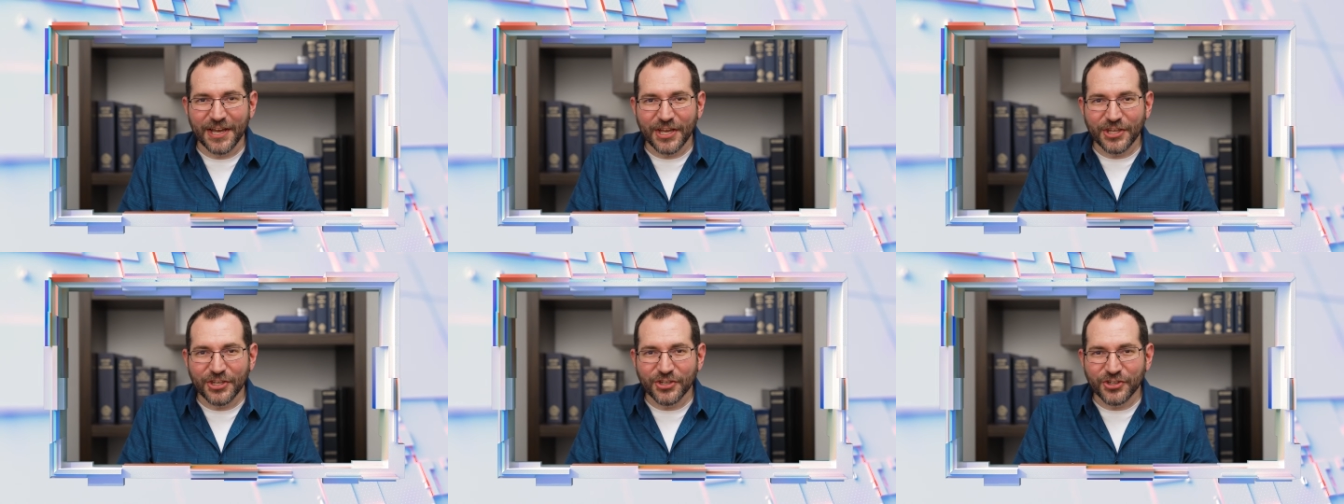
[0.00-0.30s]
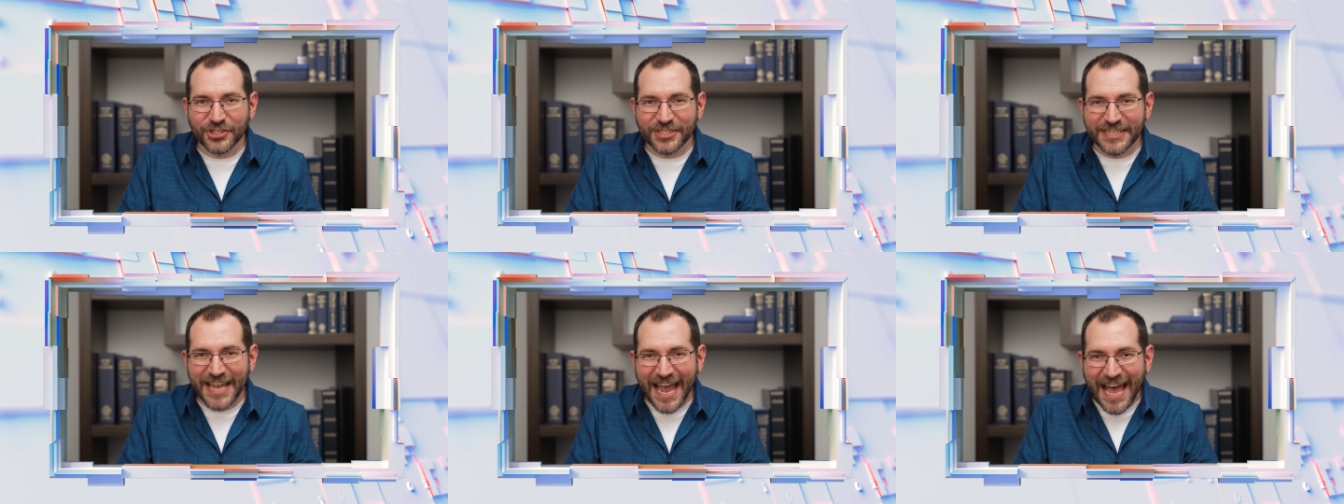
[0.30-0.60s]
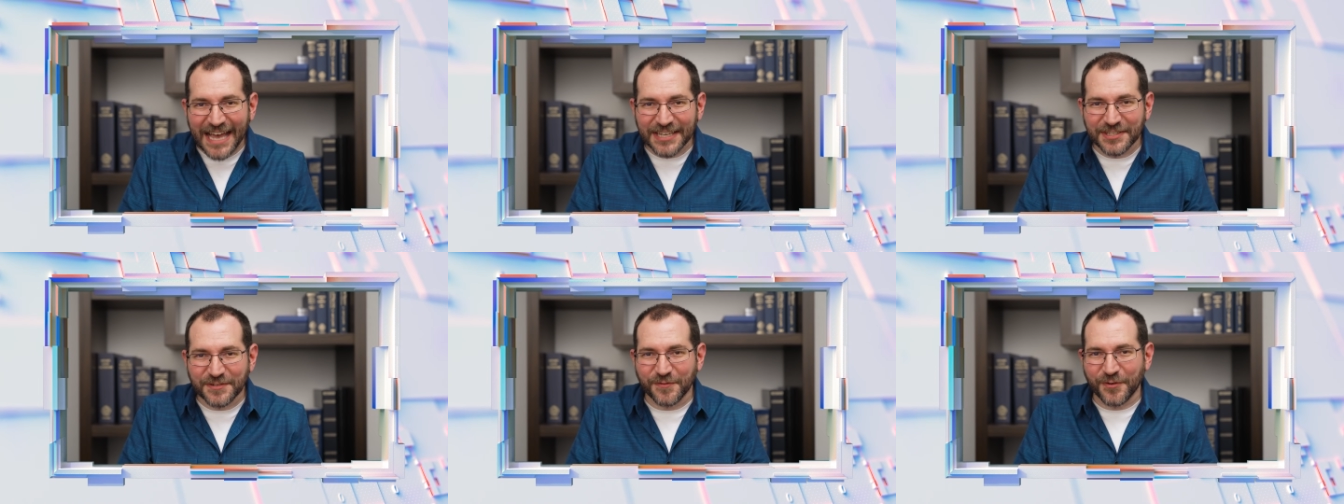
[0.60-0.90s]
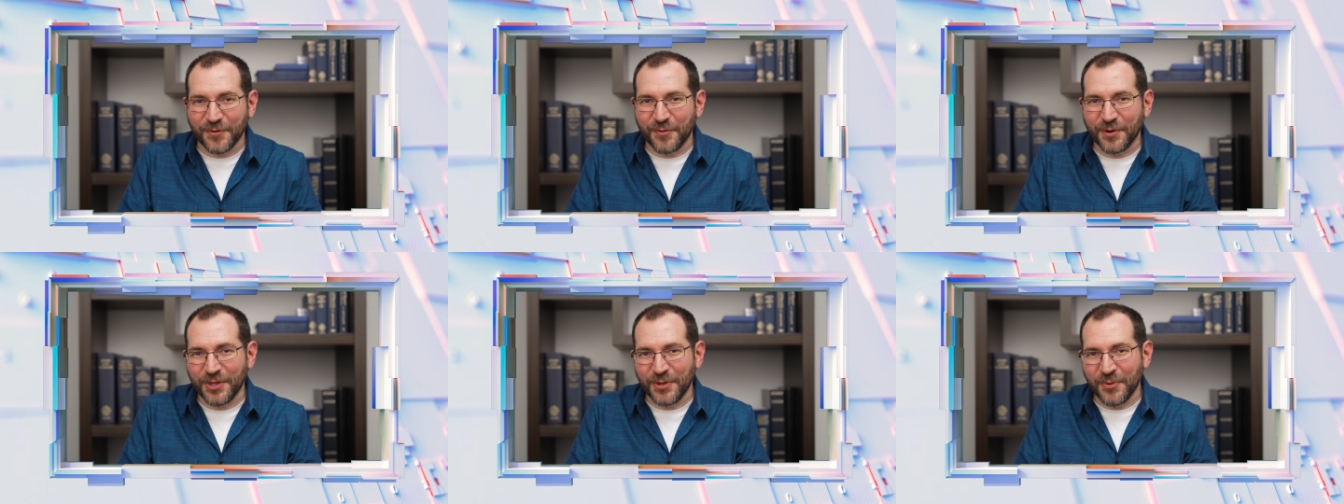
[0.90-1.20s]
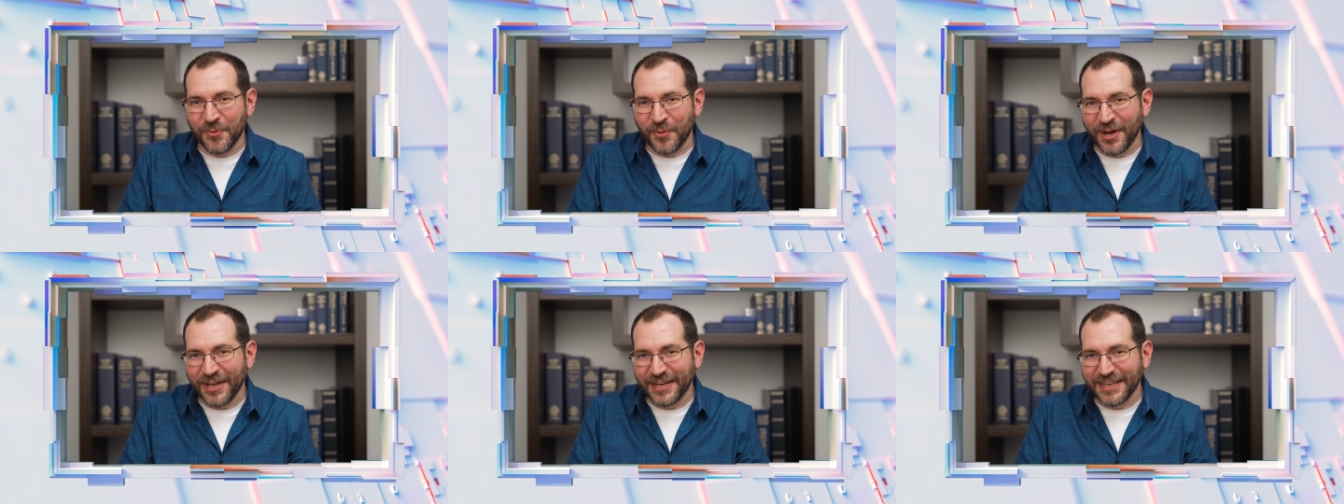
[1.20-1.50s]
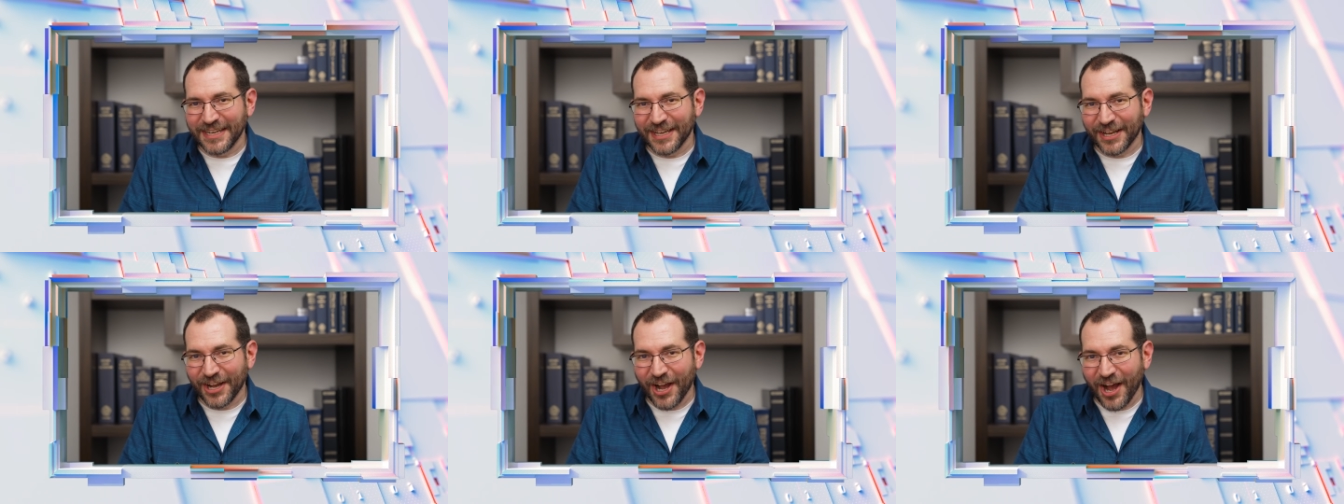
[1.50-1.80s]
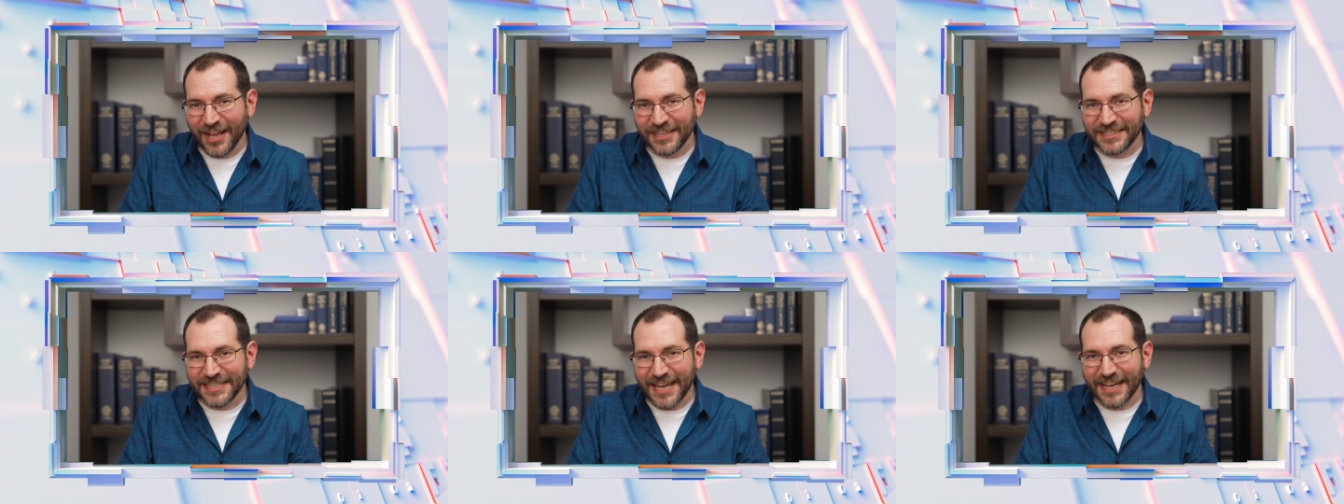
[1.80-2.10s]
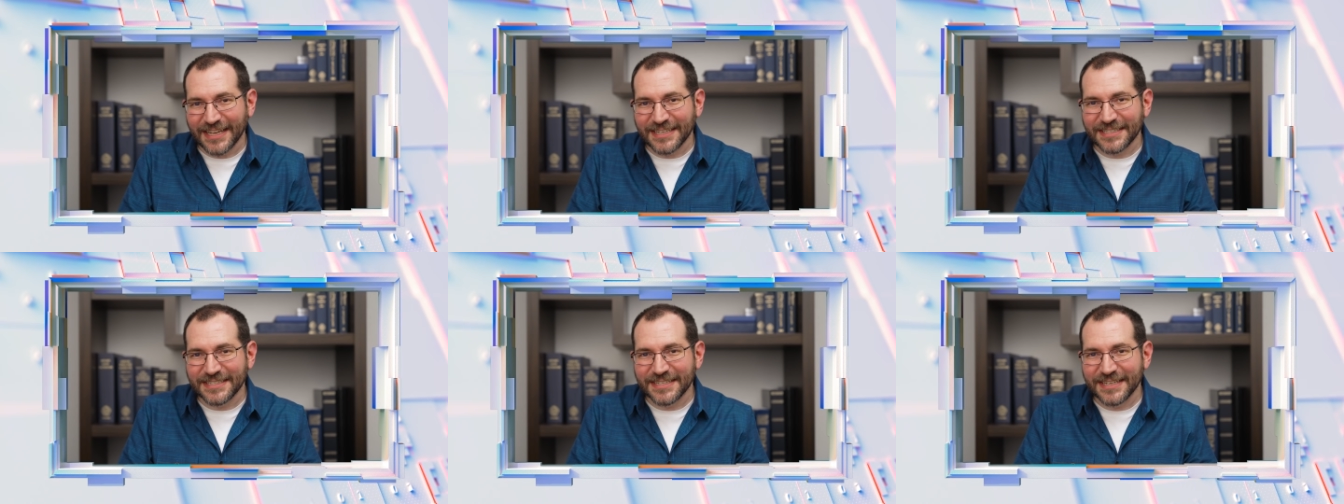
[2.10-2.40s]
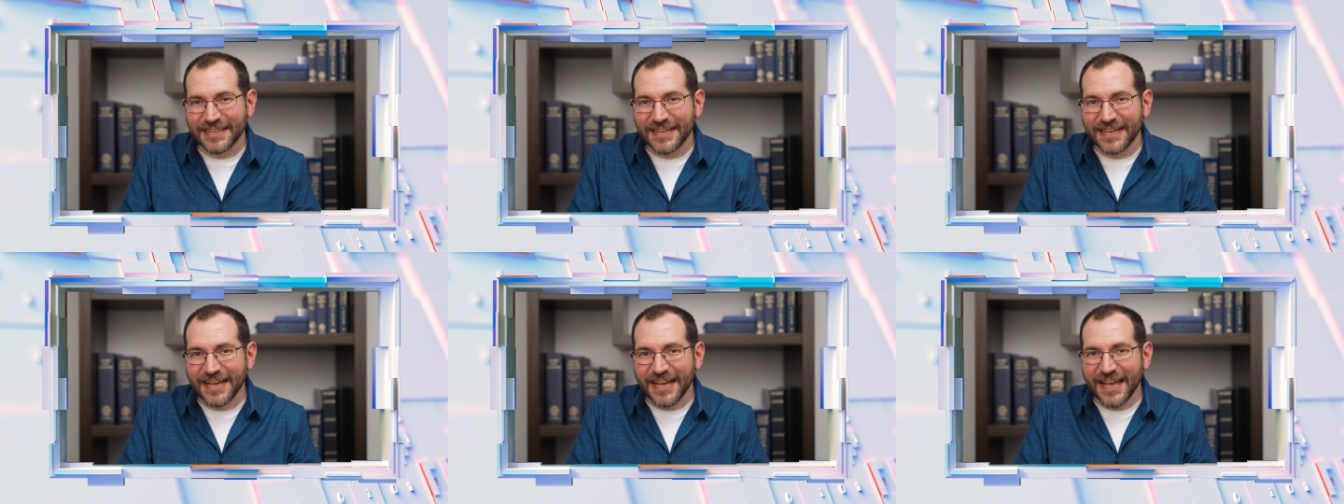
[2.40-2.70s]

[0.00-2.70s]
You just ask for what you want in context,